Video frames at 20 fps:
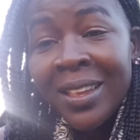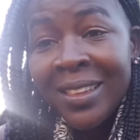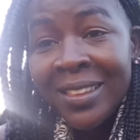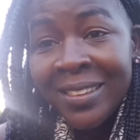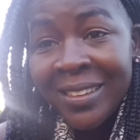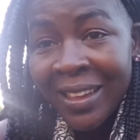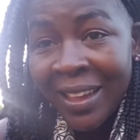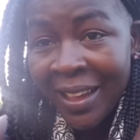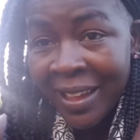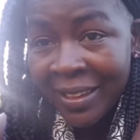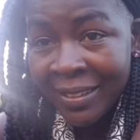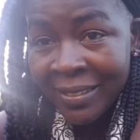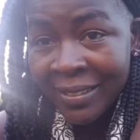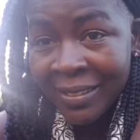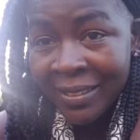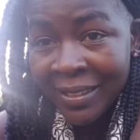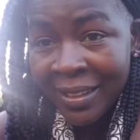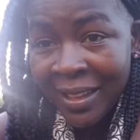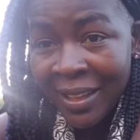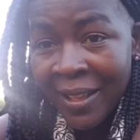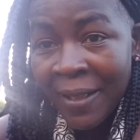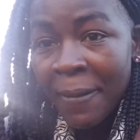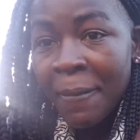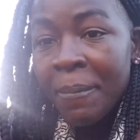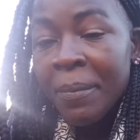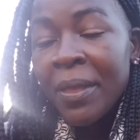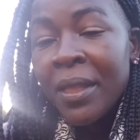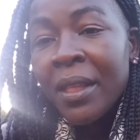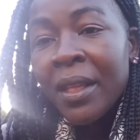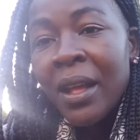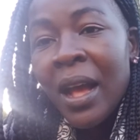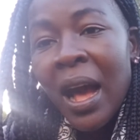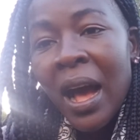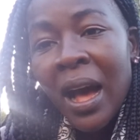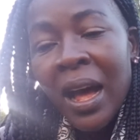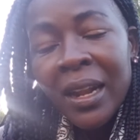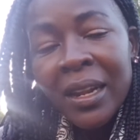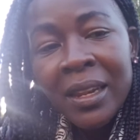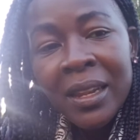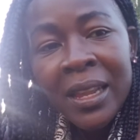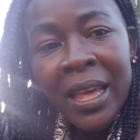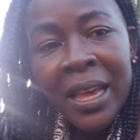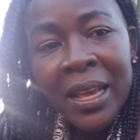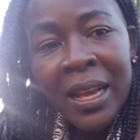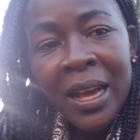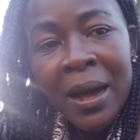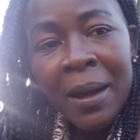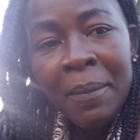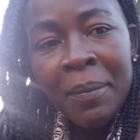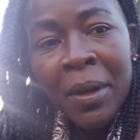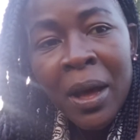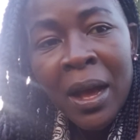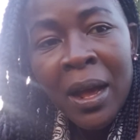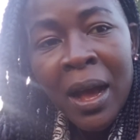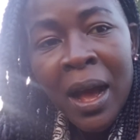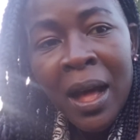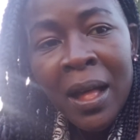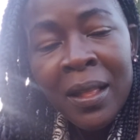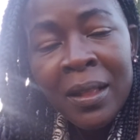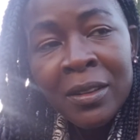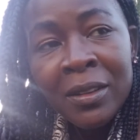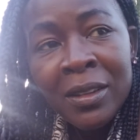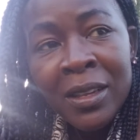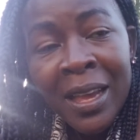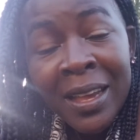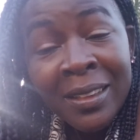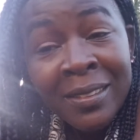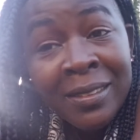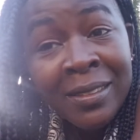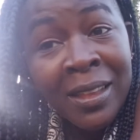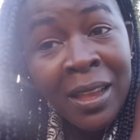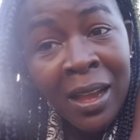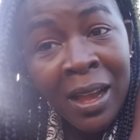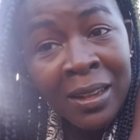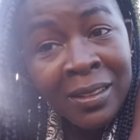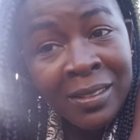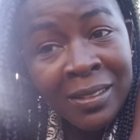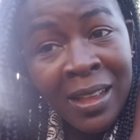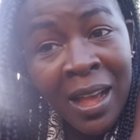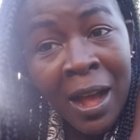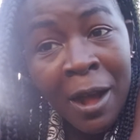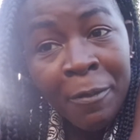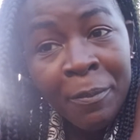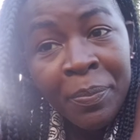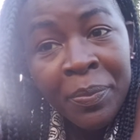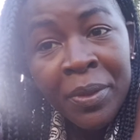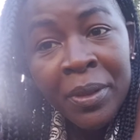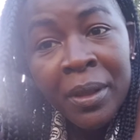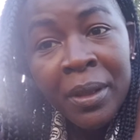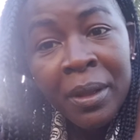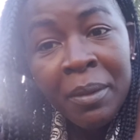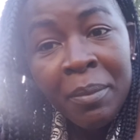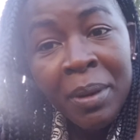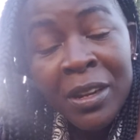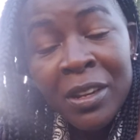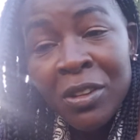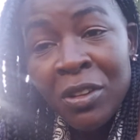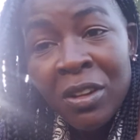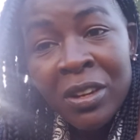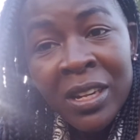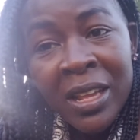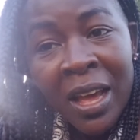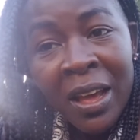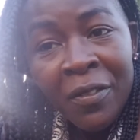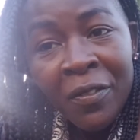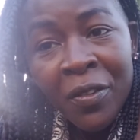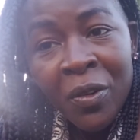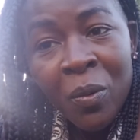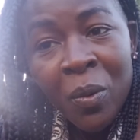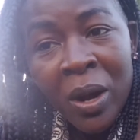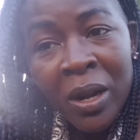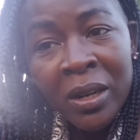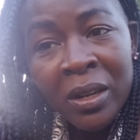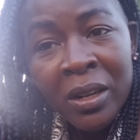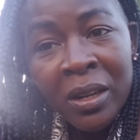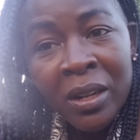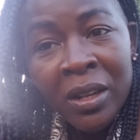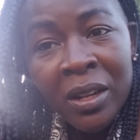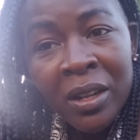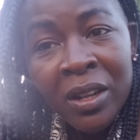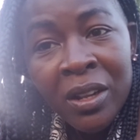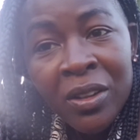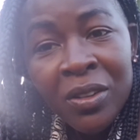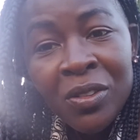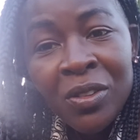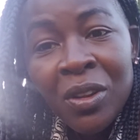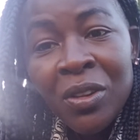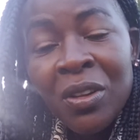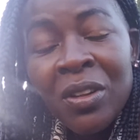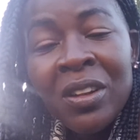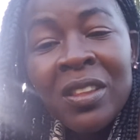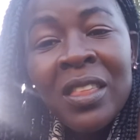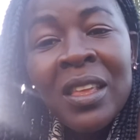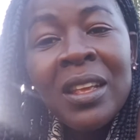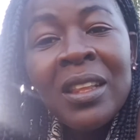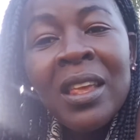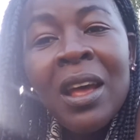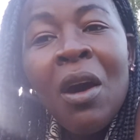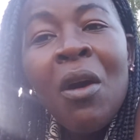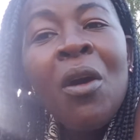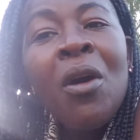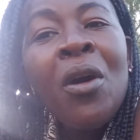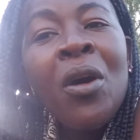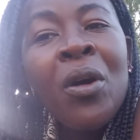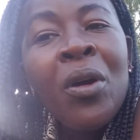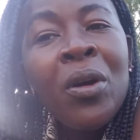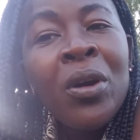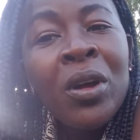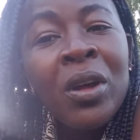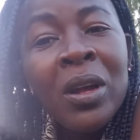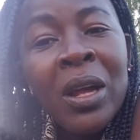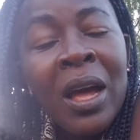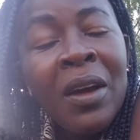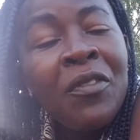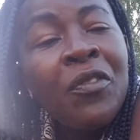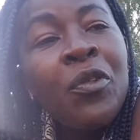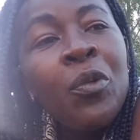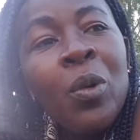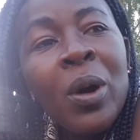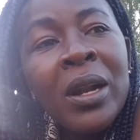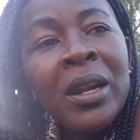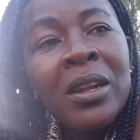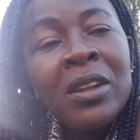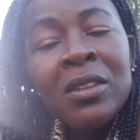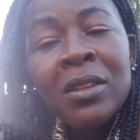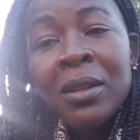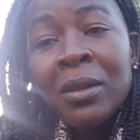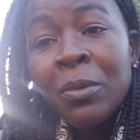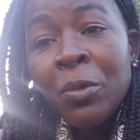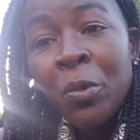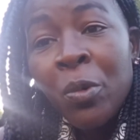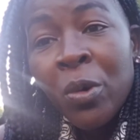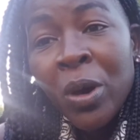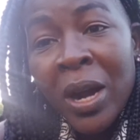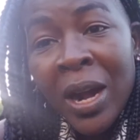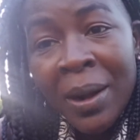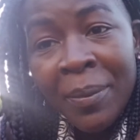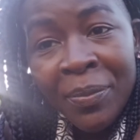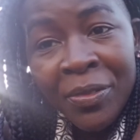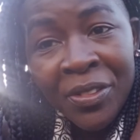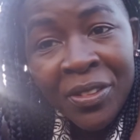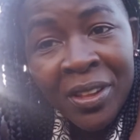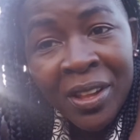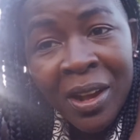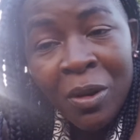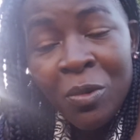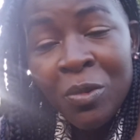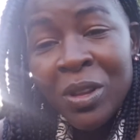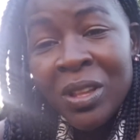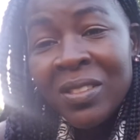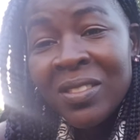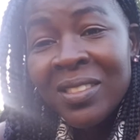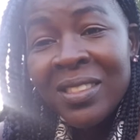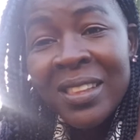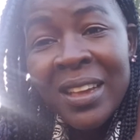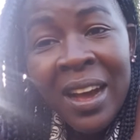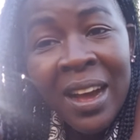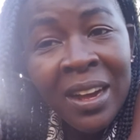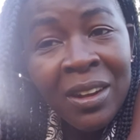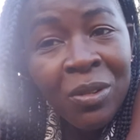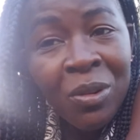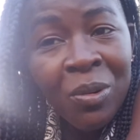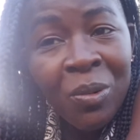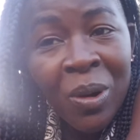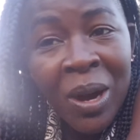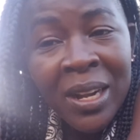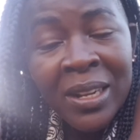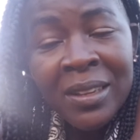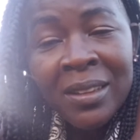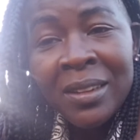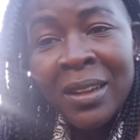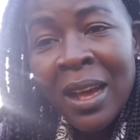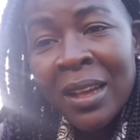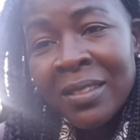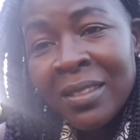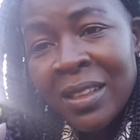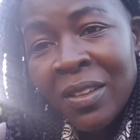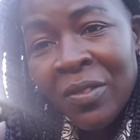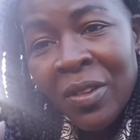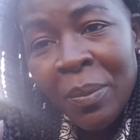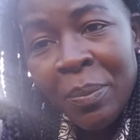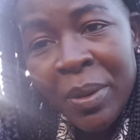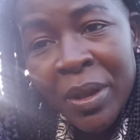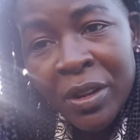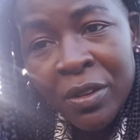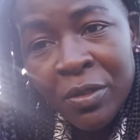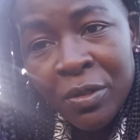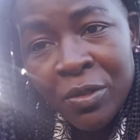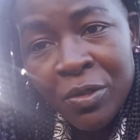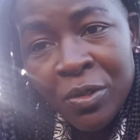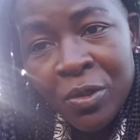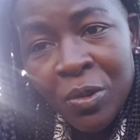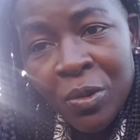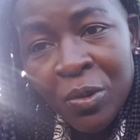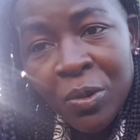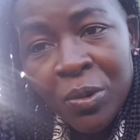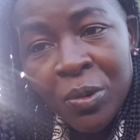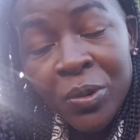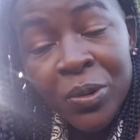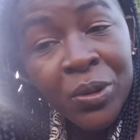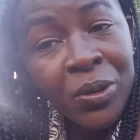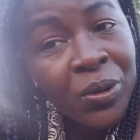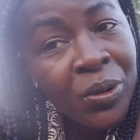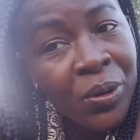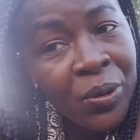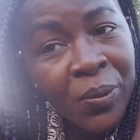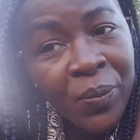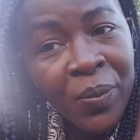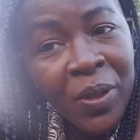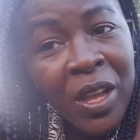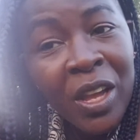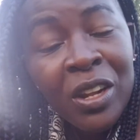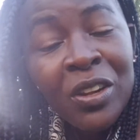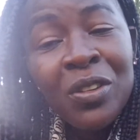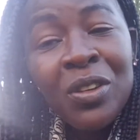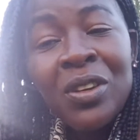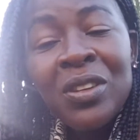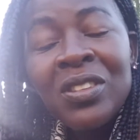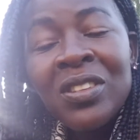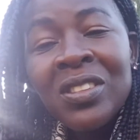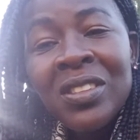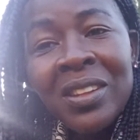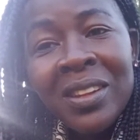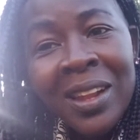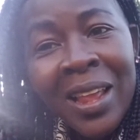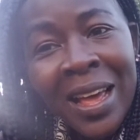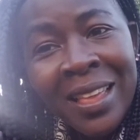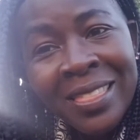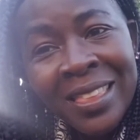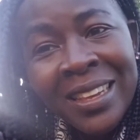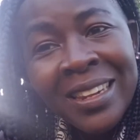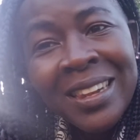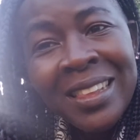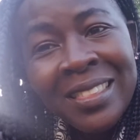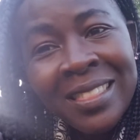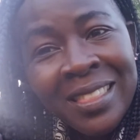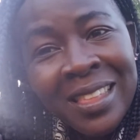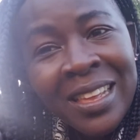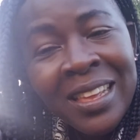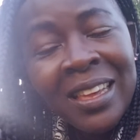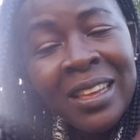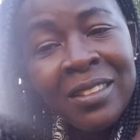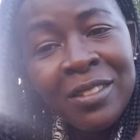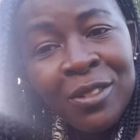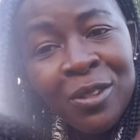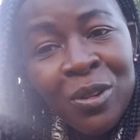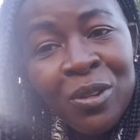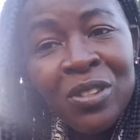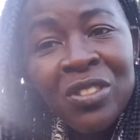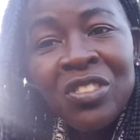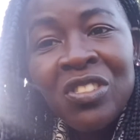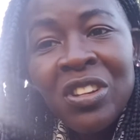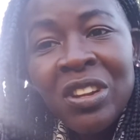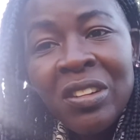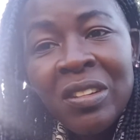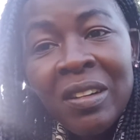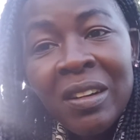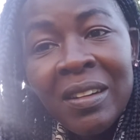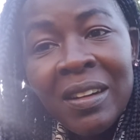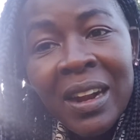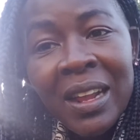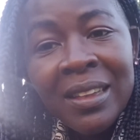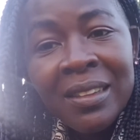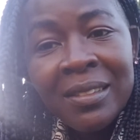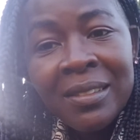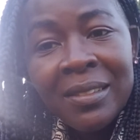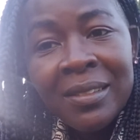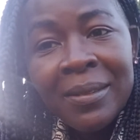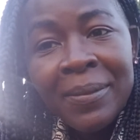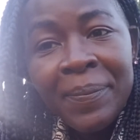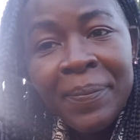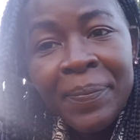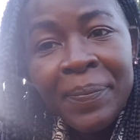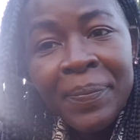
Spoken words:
Yes. And they come, yes, there are some, but not everyone. So don't think that, oh, everyone who comes here who is dark or what has never been to school. No, don't. I think the thing is, don't generalize.